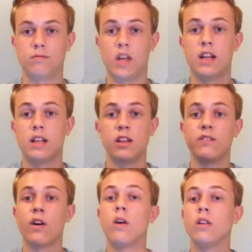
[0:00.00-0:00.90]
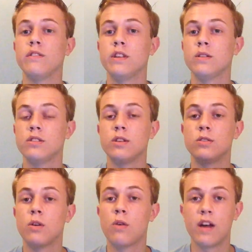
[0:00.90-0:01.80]
And I love all of you, so
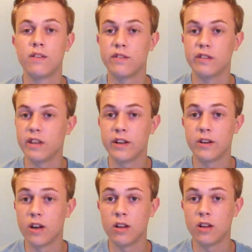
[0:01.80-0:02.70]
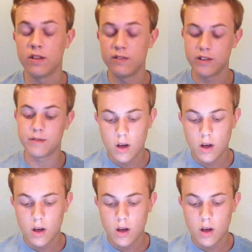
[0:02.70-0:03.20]
don't ever feel like you're not loved.